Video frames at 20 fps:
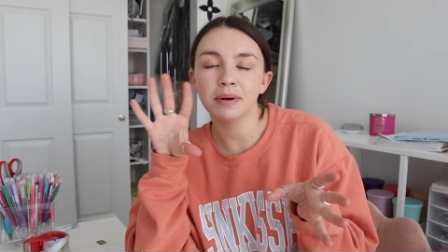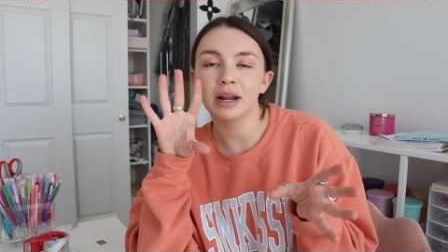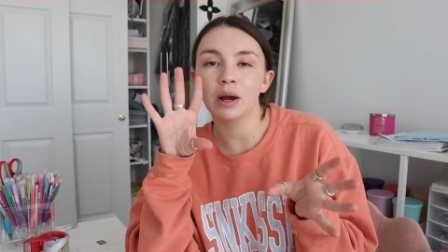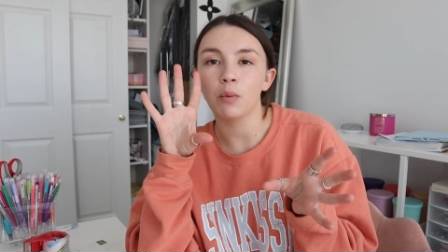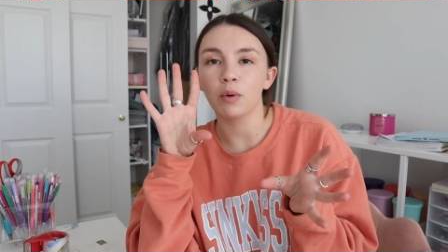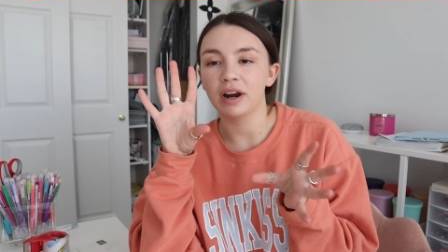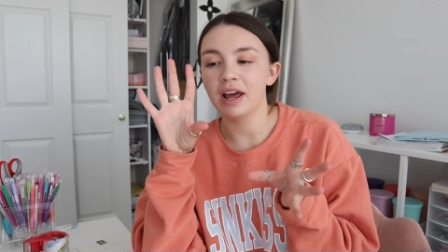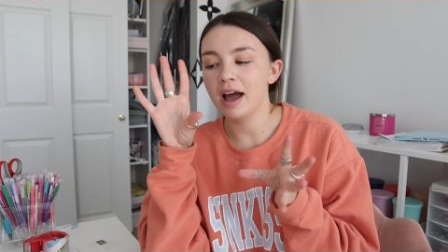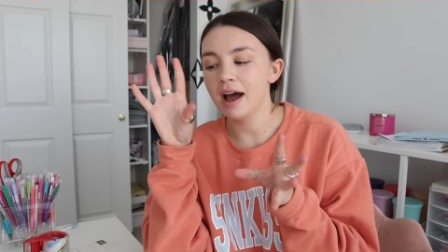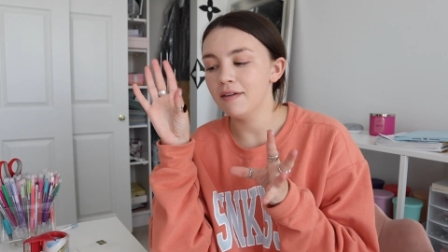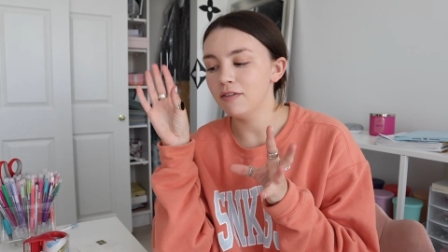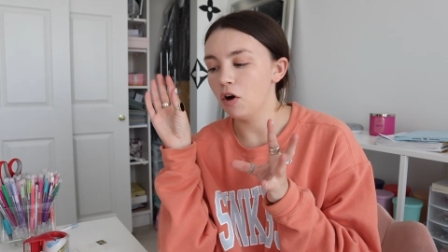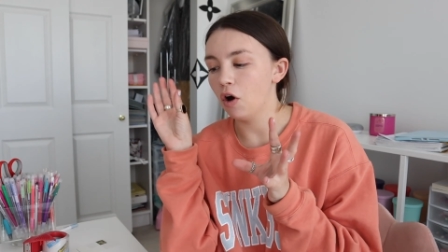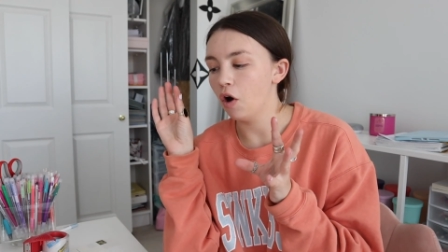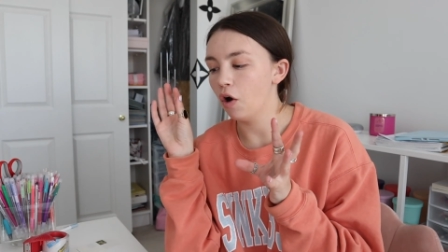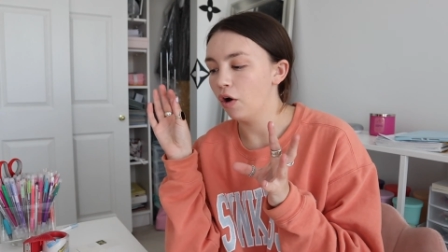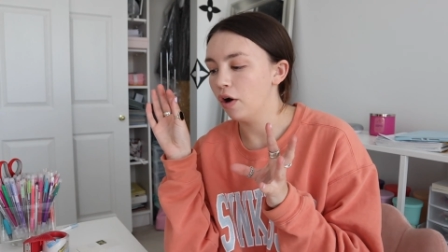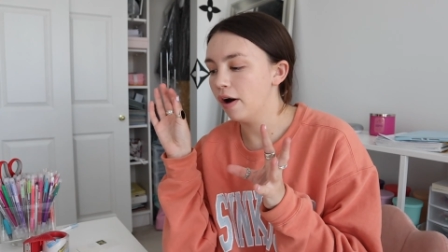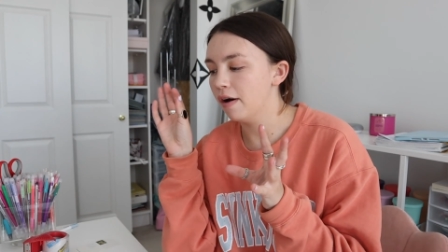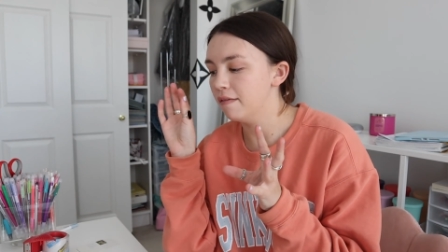but I wanna have
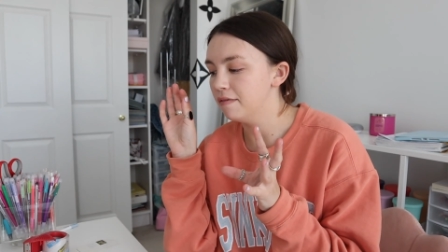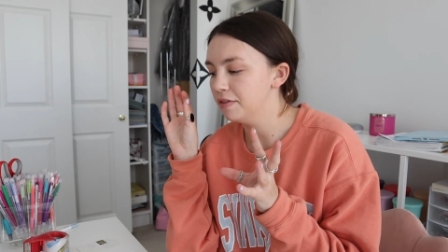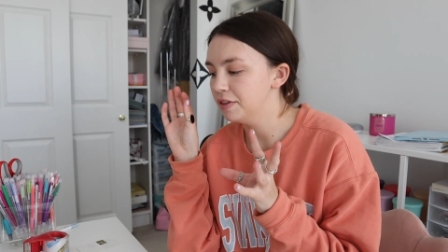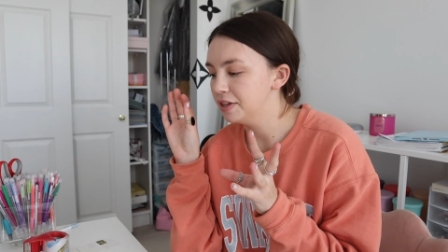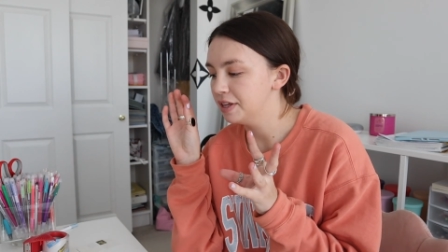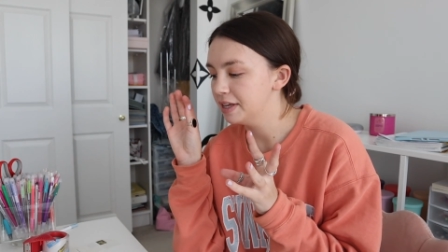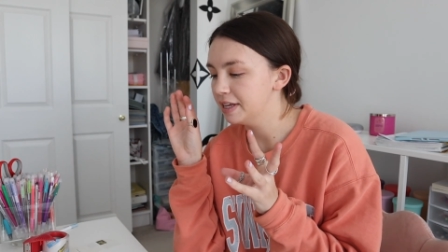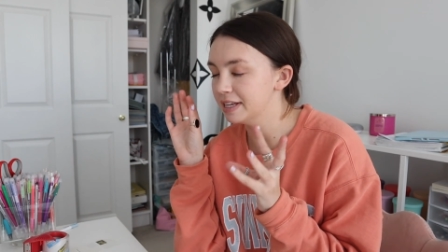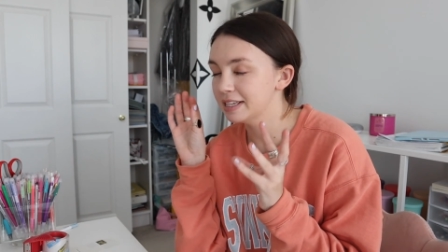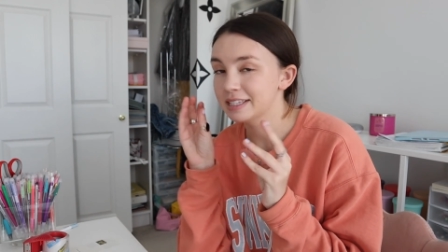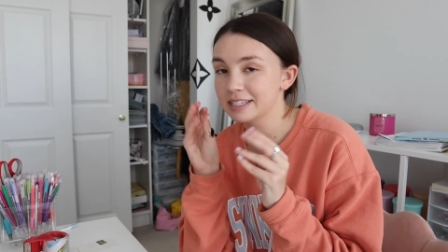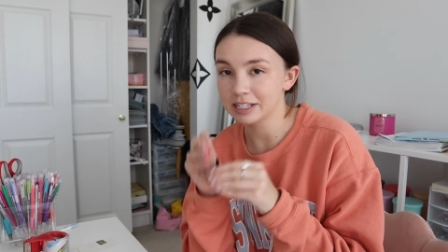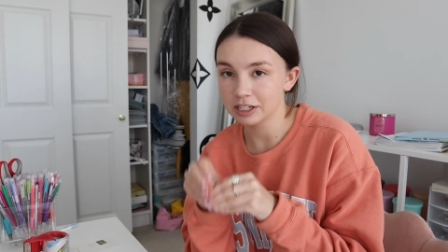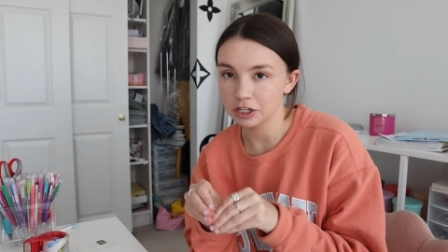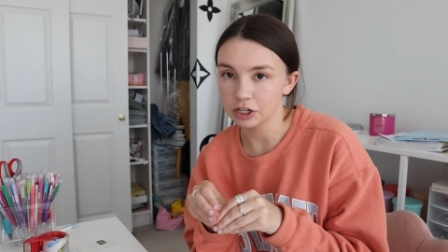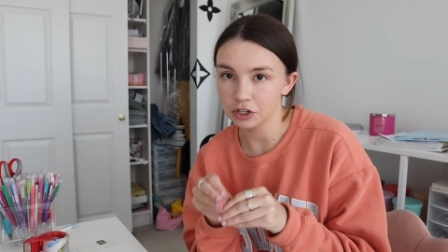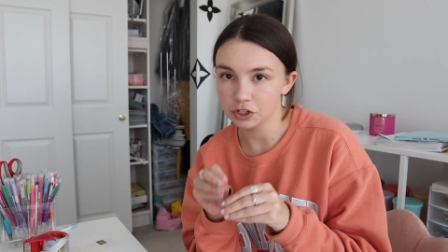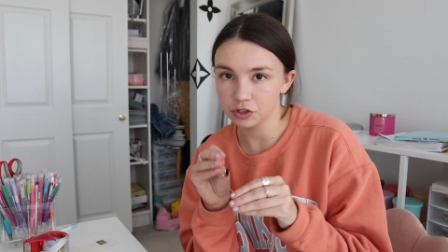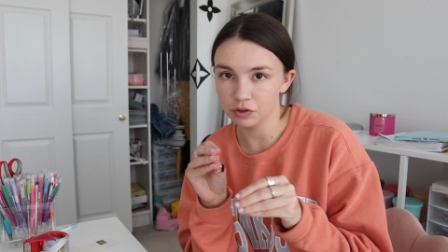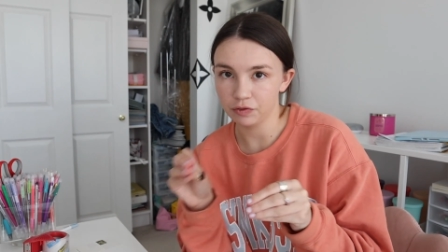all of the
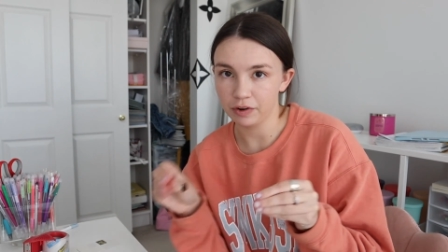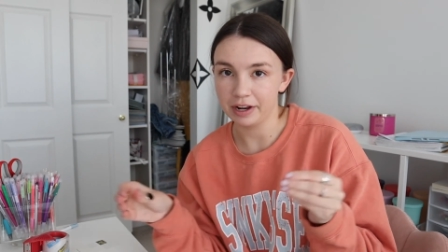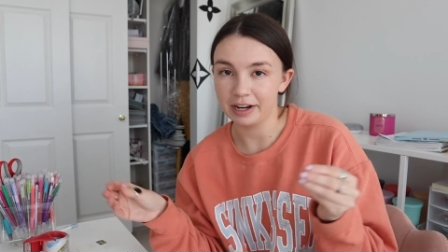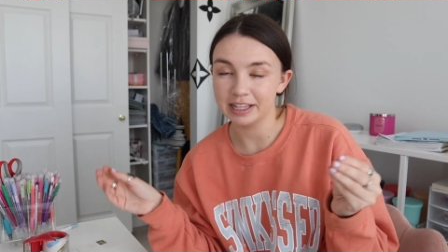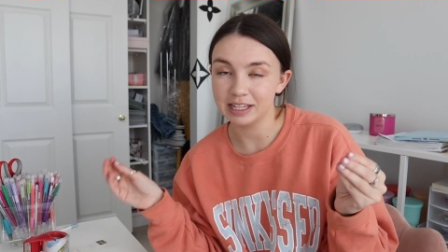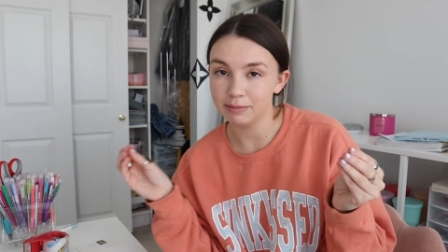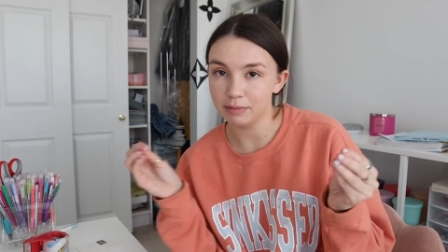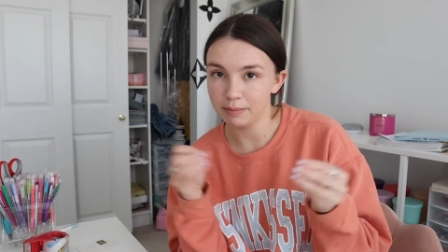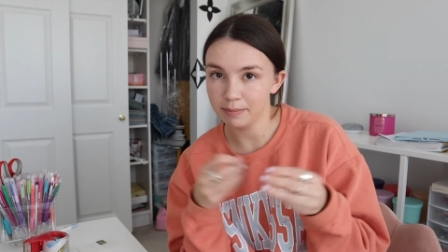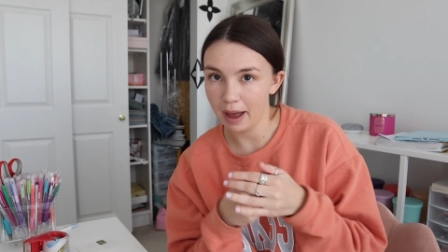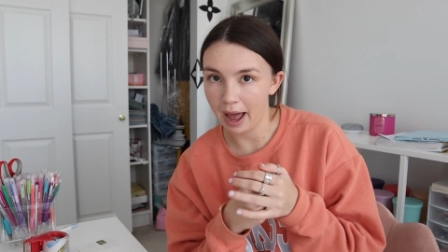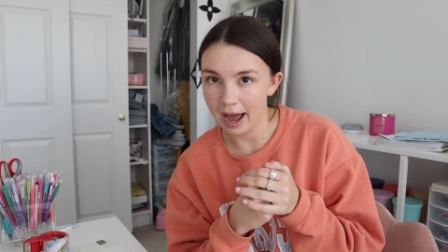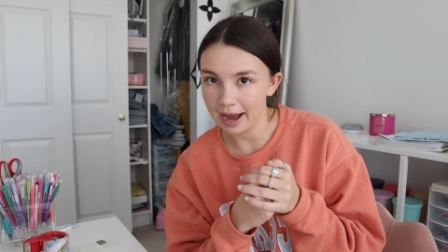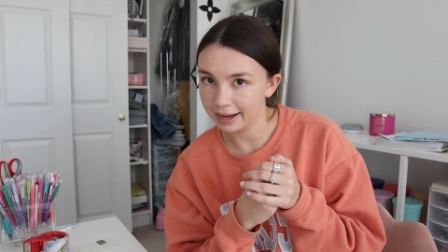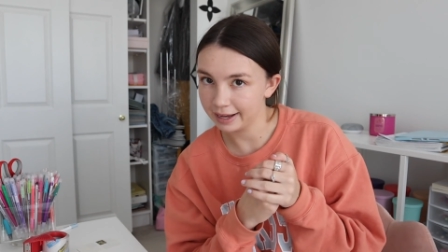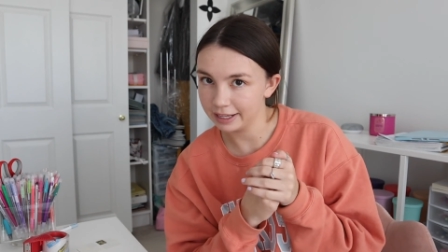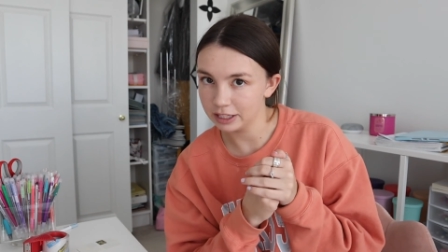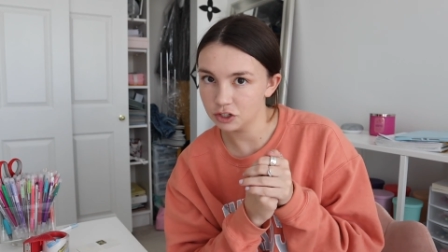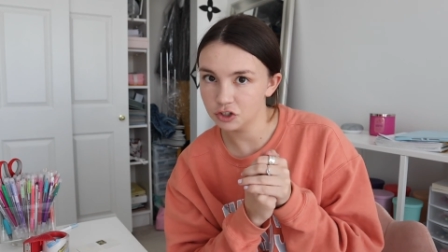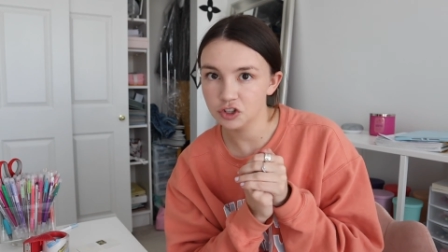stickers ready to be
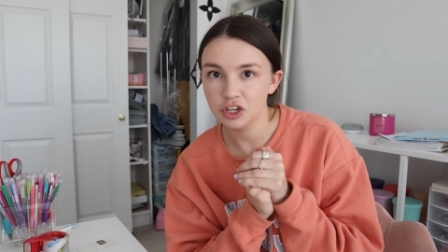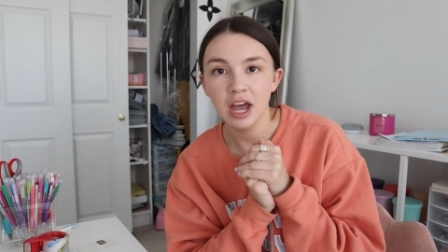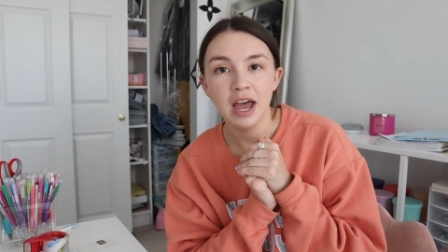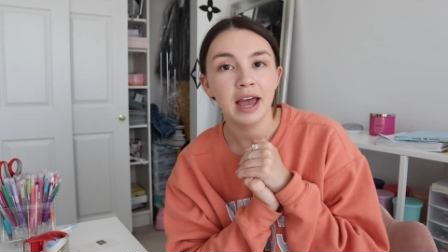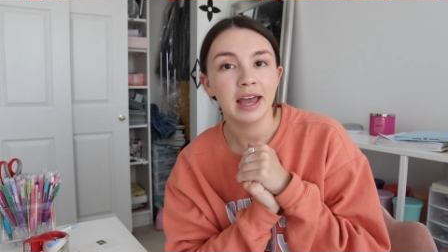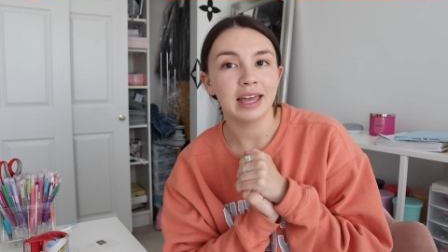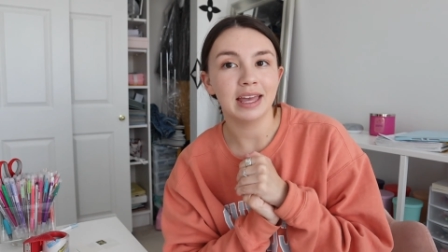packaged,